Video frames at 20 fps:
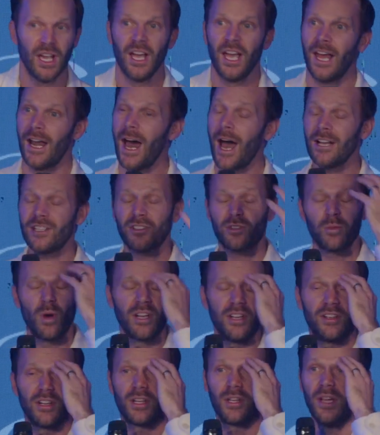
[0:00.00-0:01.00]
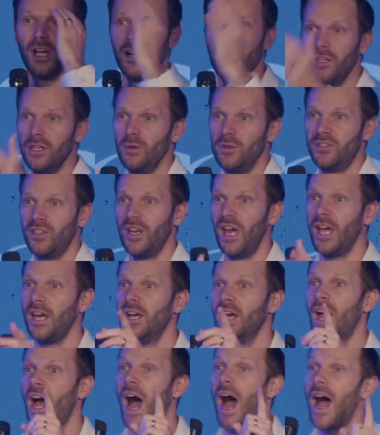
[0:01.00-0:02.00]
And I just want to declare to you today,
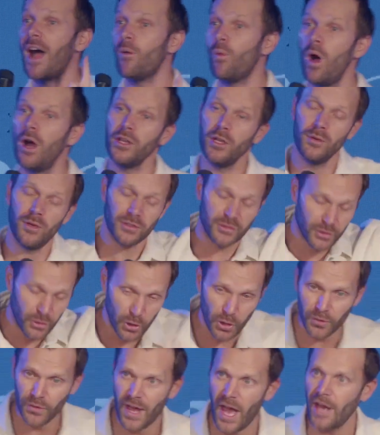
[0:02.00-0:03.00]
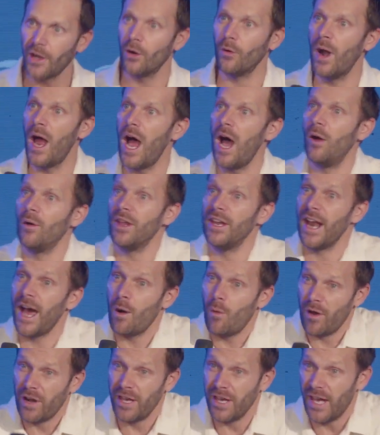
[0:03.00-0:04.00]
I want you to turn that around, and I
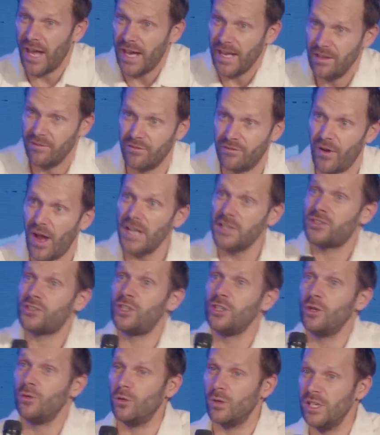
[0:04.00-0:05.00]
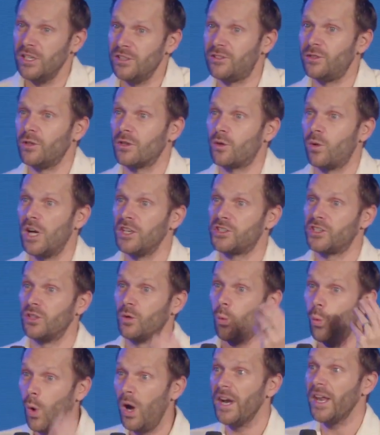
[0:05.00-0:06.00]
want to invite you into a
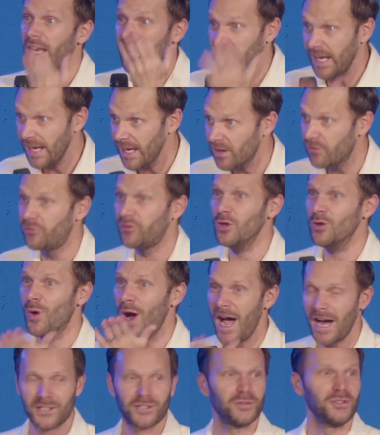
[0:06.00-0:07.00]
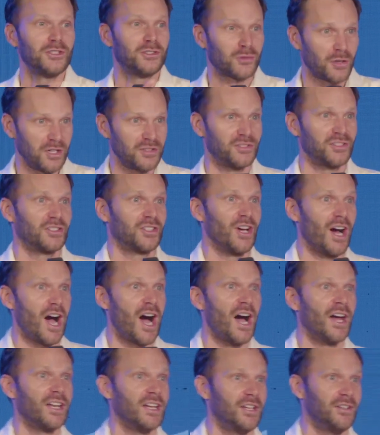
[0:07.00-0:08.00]
question. What if you actually trusted
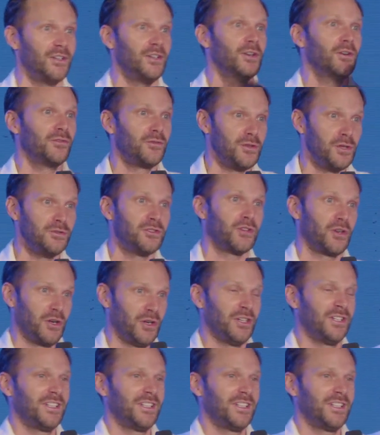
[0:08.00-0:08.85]
God into your future?